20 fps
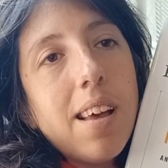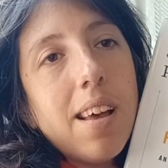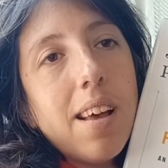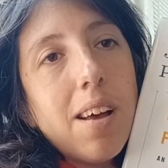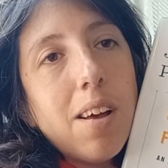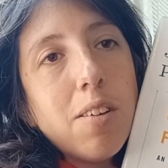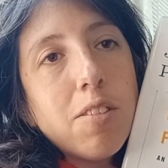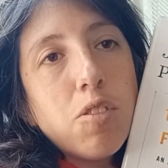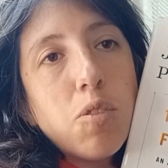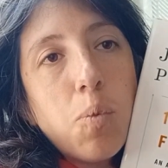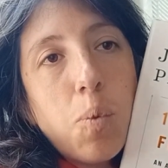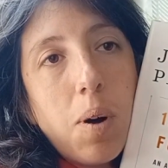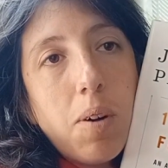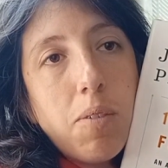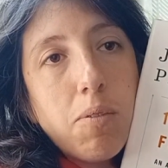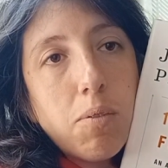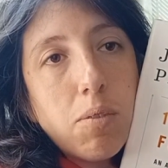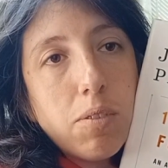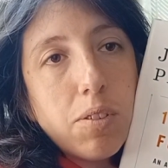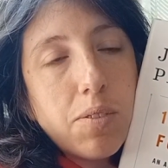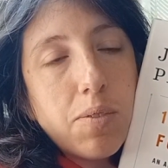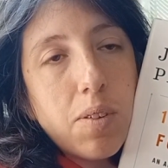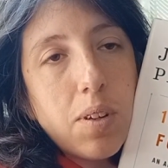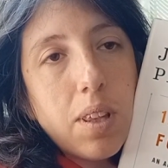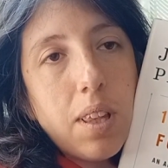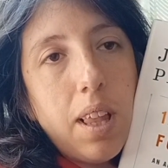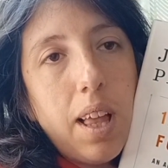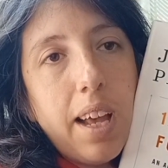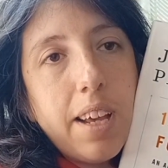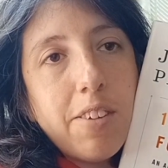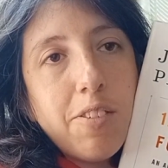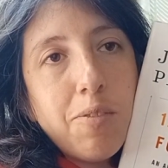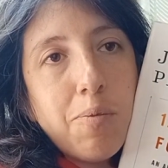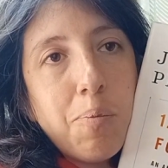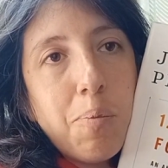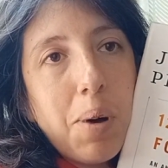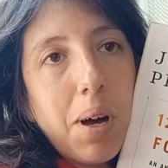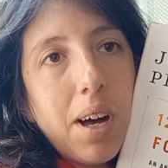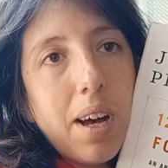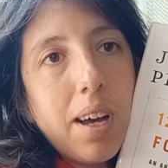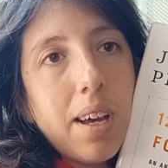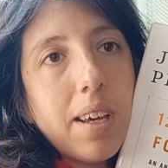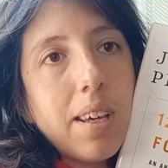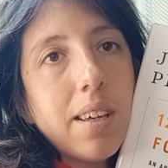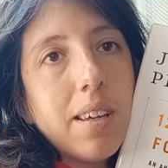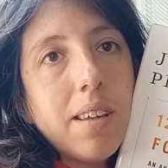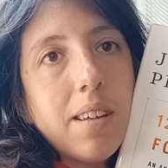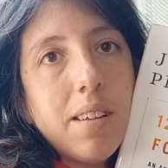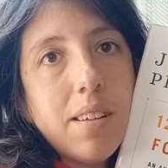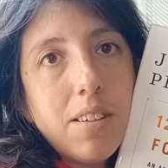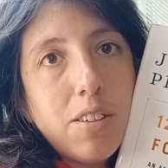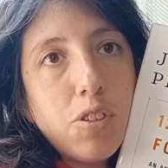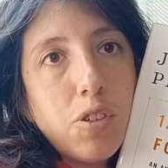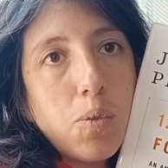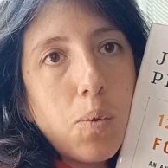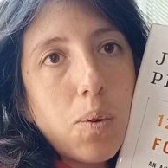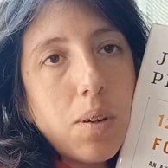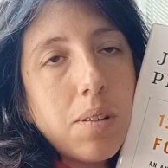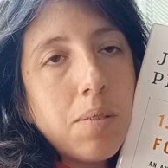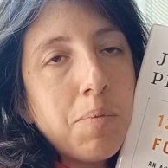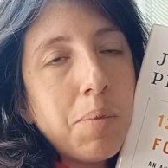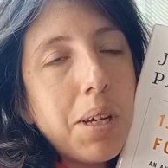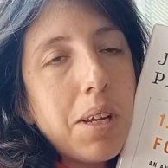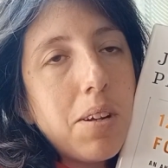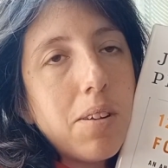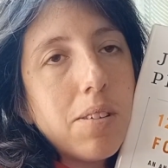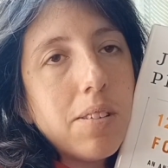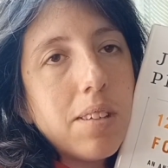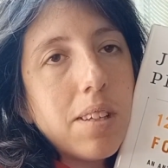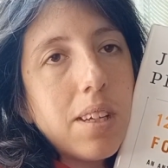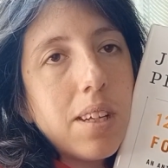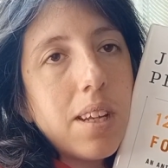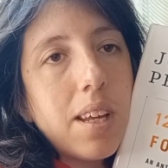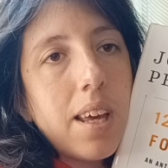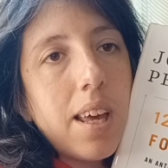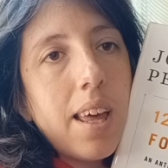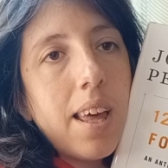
uh, 12 Rules for Life by Jordan Peterson.